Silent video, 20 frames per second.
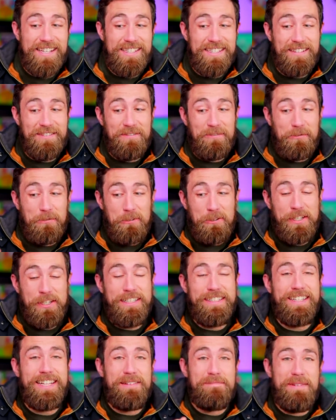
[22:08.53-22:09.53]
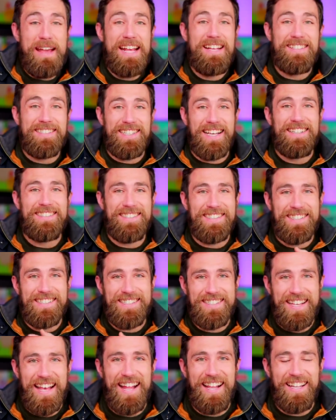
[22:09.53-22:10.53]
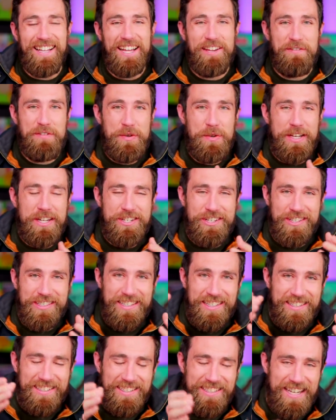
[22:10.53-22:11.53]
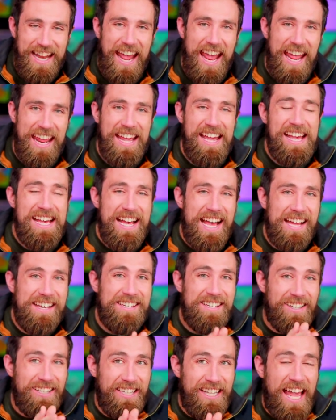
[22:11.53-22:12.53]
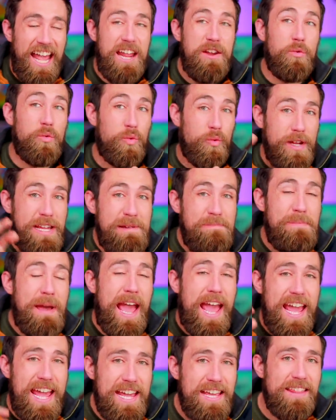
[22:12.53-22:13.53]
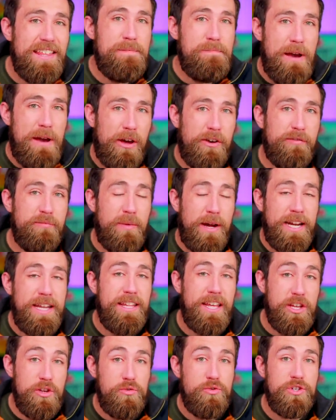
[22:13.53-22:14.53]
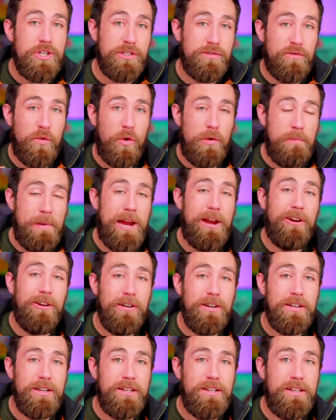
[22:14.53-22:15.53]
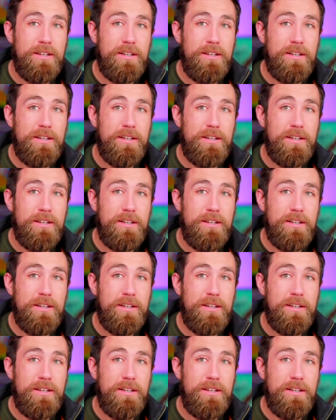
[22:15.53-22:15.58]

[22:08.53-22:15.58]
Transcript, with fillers: doesn't really make sense to sell if you could just stay and delay repaying the amount of money that you just forbeared